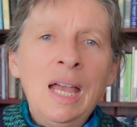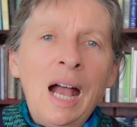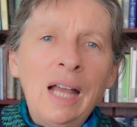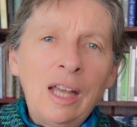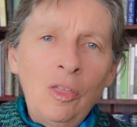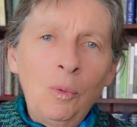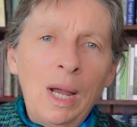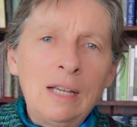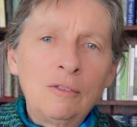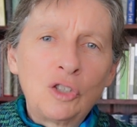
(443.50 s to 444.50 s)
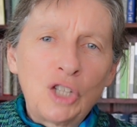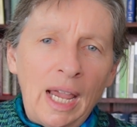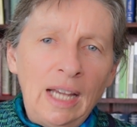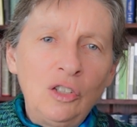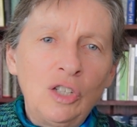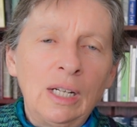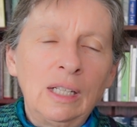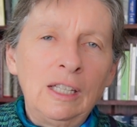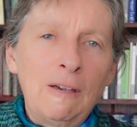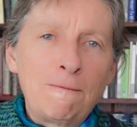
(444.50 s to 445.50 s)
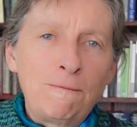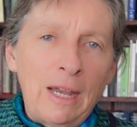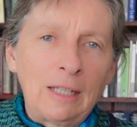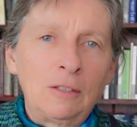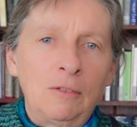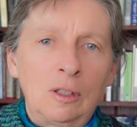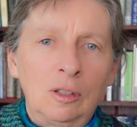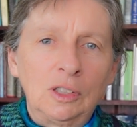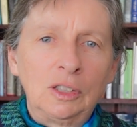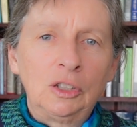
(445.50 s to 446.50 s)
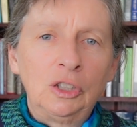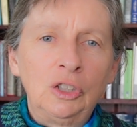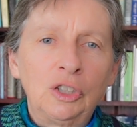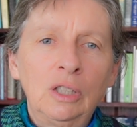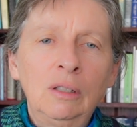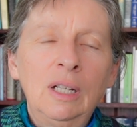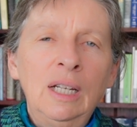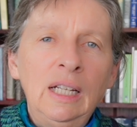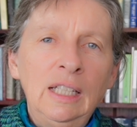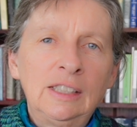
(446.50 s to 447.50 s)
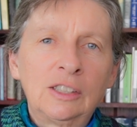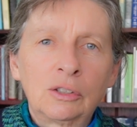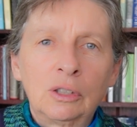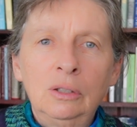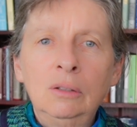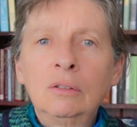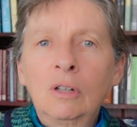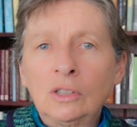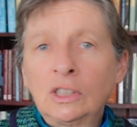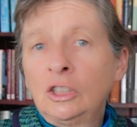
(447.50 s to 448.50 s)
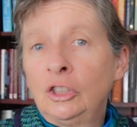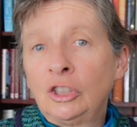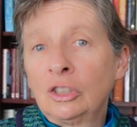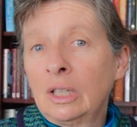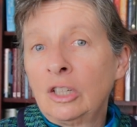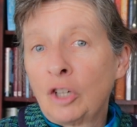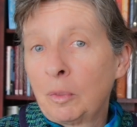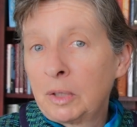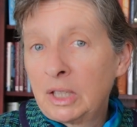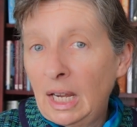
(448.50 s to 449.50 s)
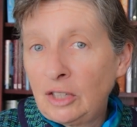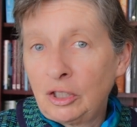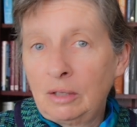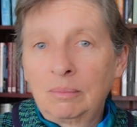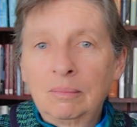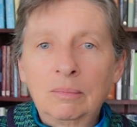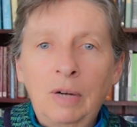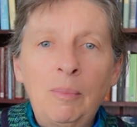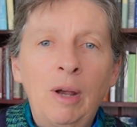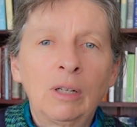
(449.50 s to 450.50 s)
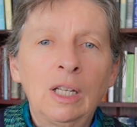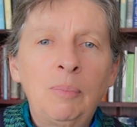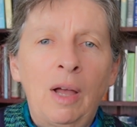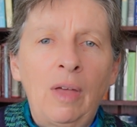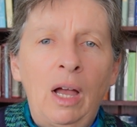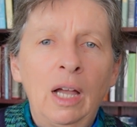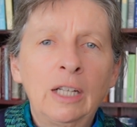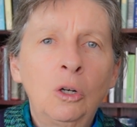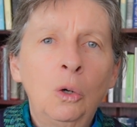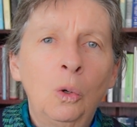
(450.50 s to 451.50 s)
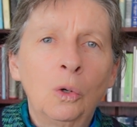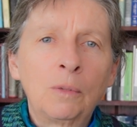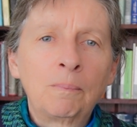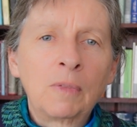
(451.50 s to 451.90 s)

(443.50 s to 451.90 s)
Another way of changing the effect of the Constitution is through constitutional interpretation, primarily by the High Court.